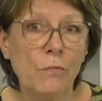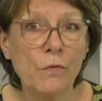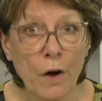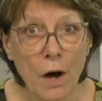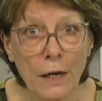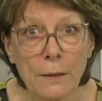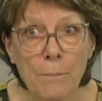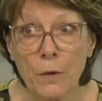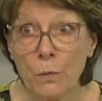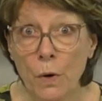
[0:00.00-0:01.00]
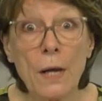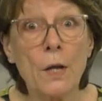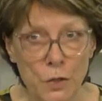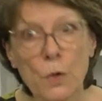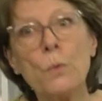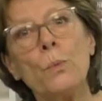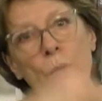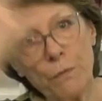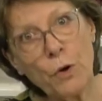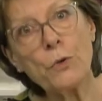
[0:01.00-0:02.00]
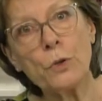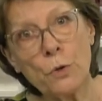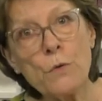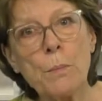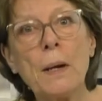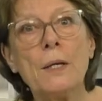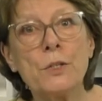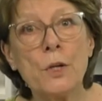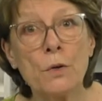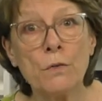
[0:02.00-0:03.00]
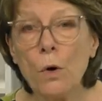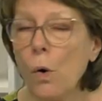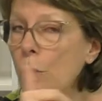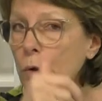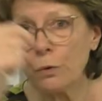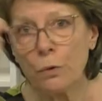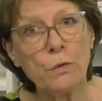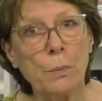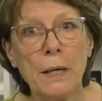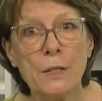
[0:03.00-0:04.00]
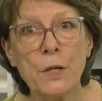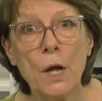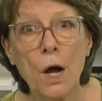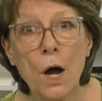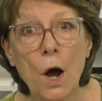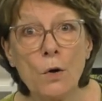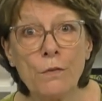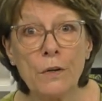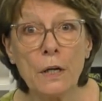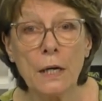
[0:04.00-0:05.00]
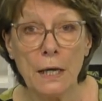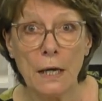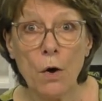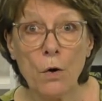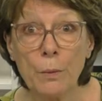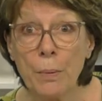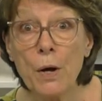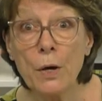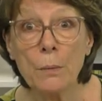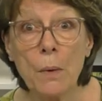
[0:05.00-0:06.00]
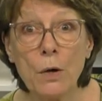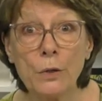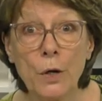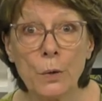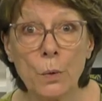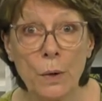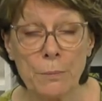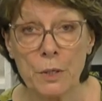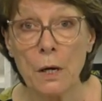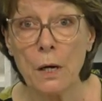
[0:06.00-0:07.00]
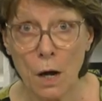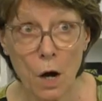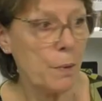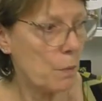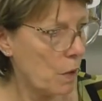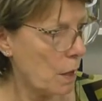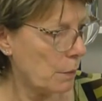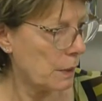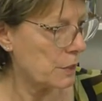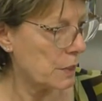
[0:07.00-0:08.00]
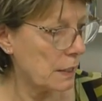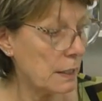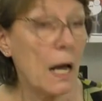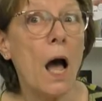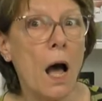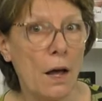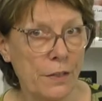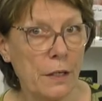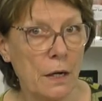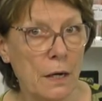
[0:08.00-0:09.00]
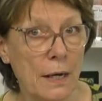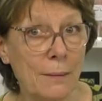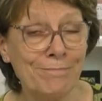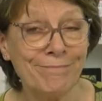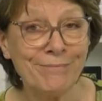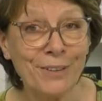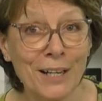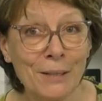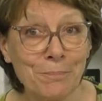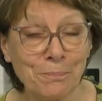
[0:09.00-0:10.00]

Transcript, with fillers: Fine, right? So we've got the groovy plates over. All the groovy plates are over on the Pergamano website. I hope I'm right when I say that. I think I am, right?